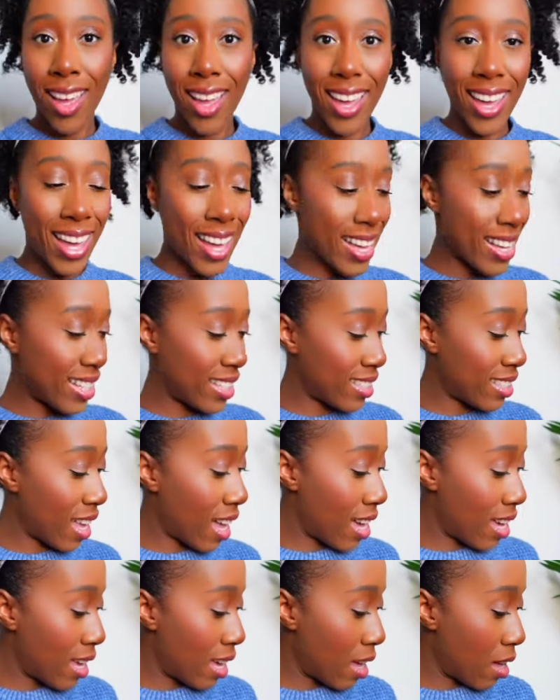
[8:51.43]
Hey guys,
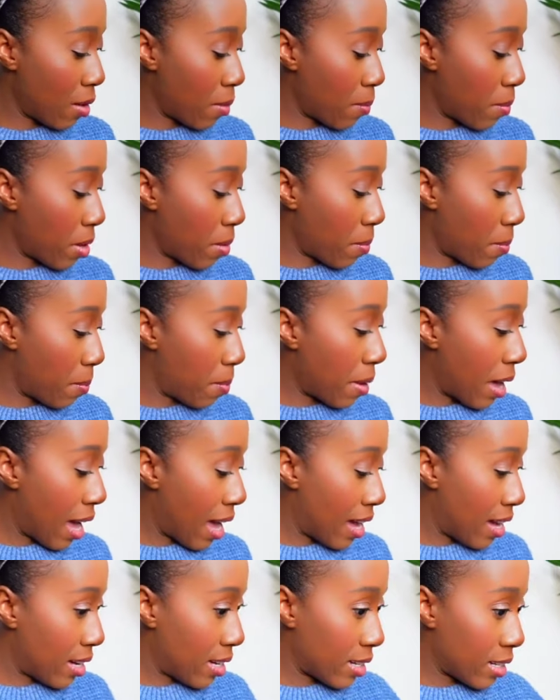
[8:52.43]
I am
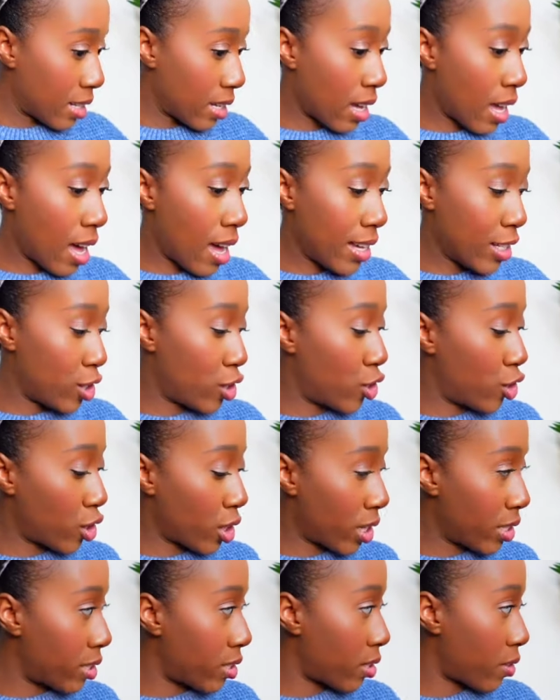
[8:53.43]
back. I
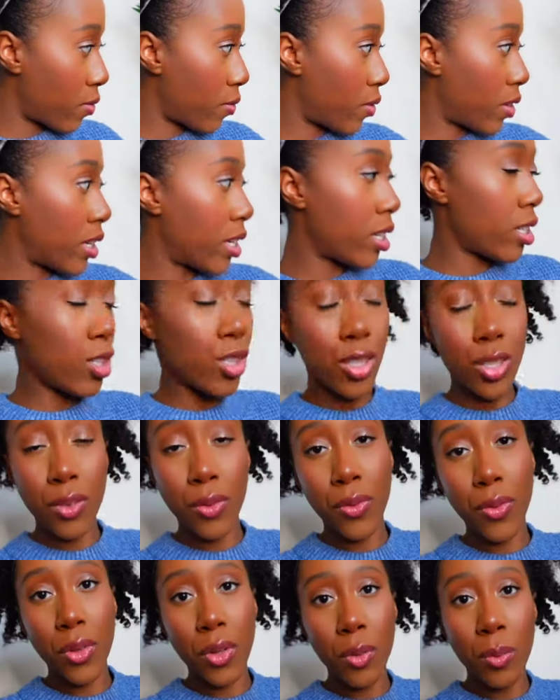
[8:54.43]
just finished
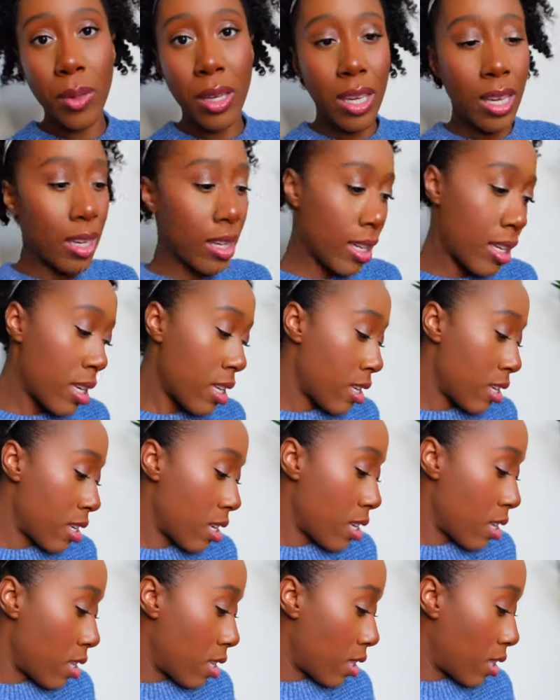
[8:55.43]
filming
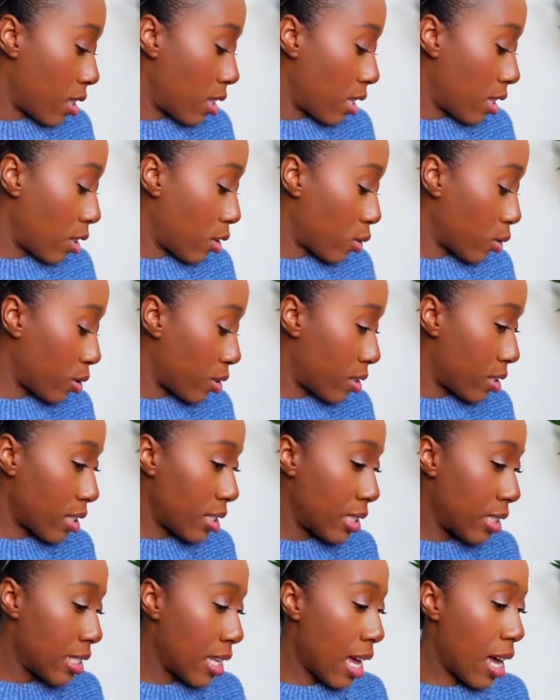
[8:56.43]
the little
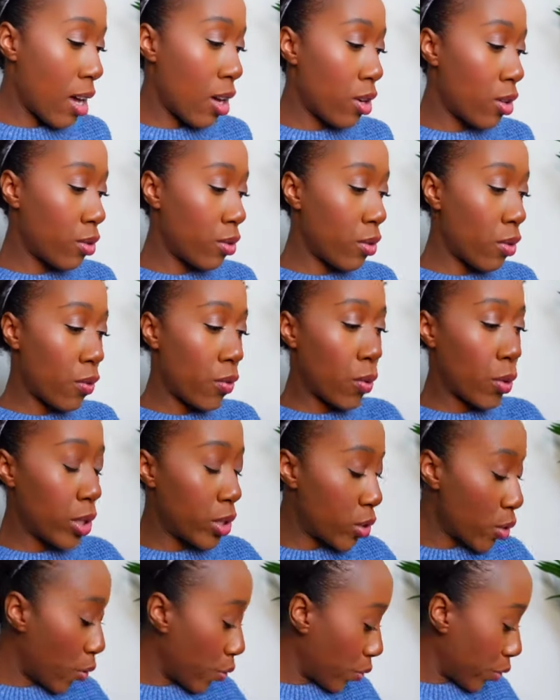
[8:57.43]
sit-down
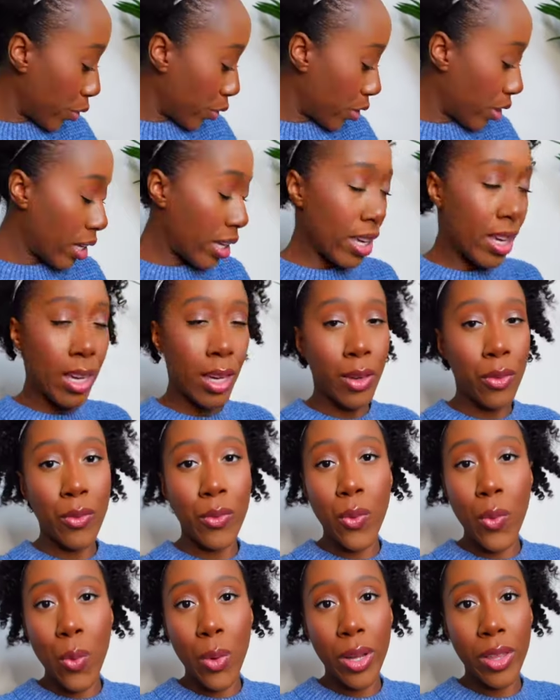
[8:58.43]
voiceover thingy
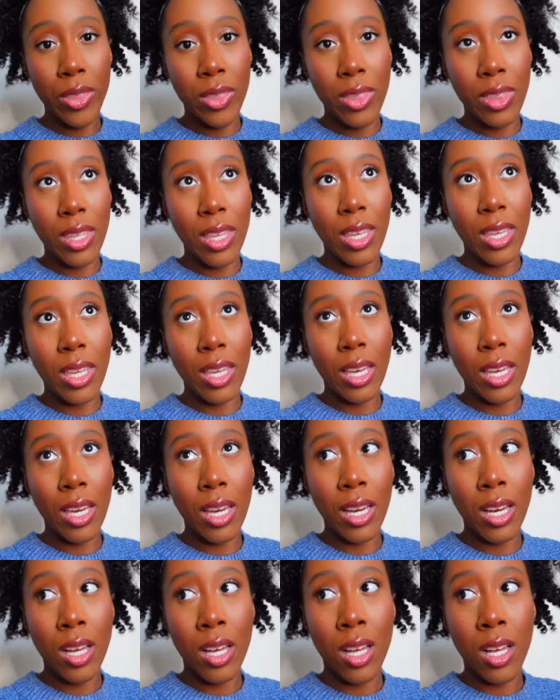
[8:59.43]
for
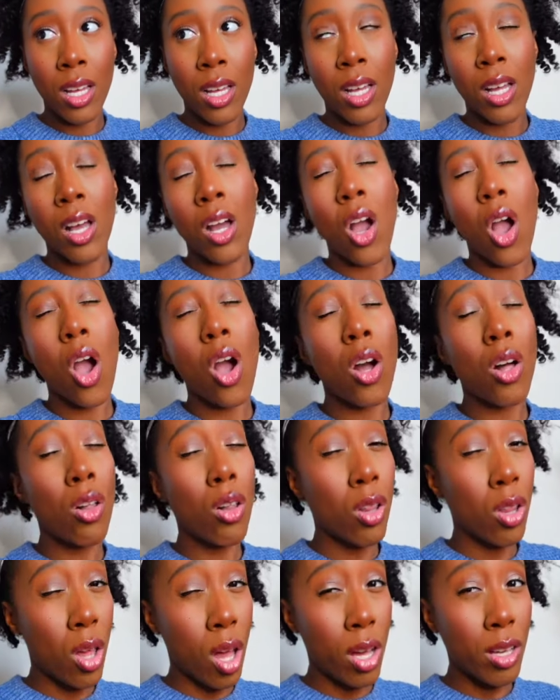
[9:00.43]
the
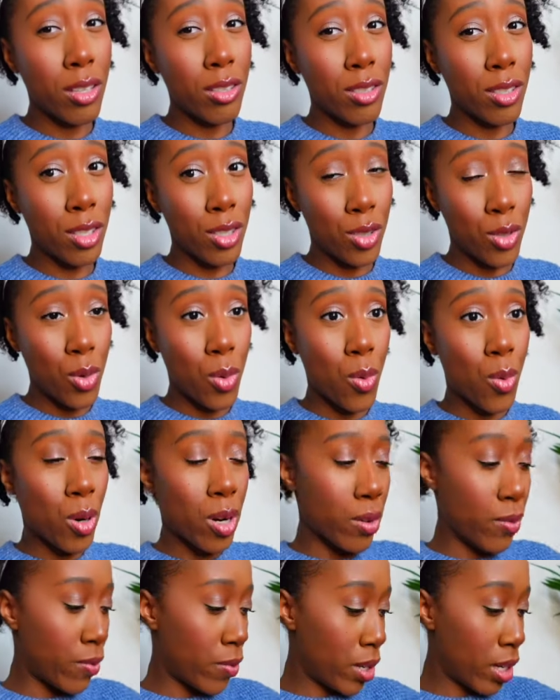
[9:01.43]
closet
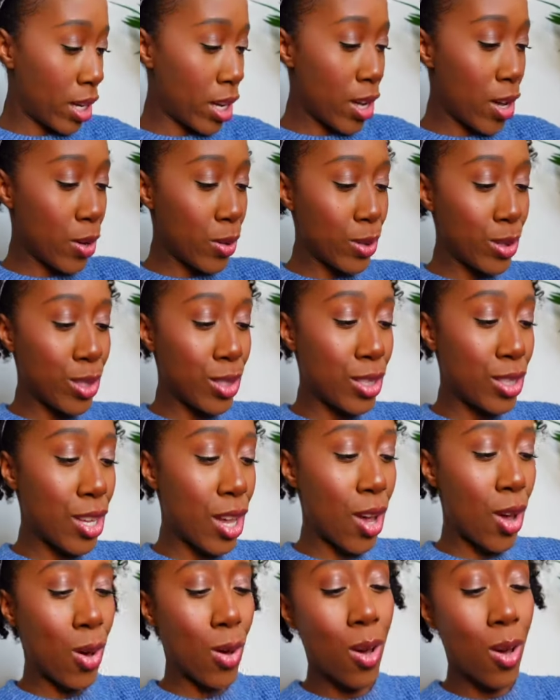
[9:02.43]
tour video. So,